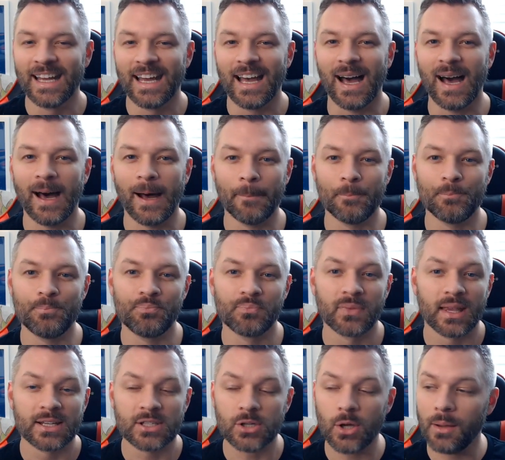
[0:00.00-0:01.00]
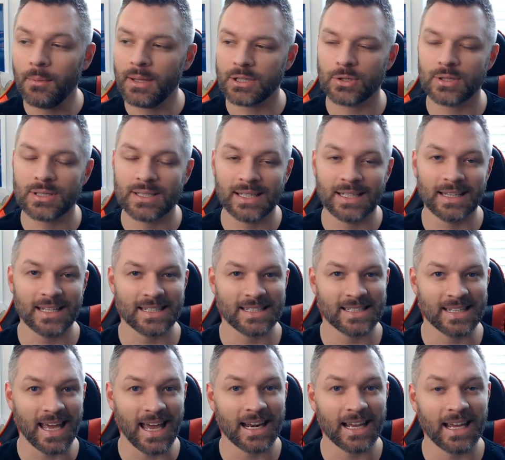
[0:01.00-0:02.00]
So I'm interested in this
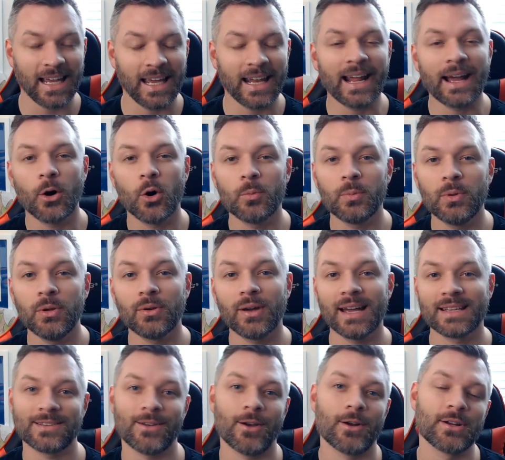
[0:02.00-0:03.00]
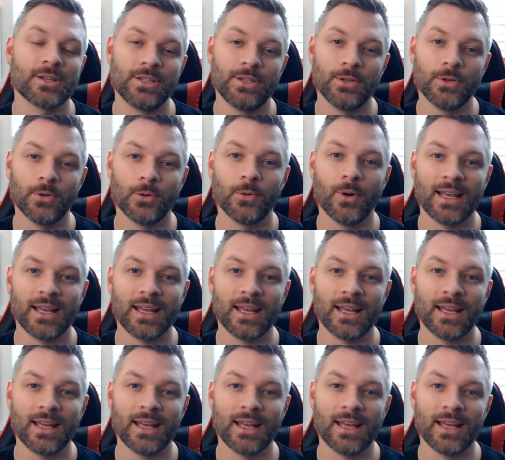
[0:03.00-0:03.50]
data, and I hope you guys are too.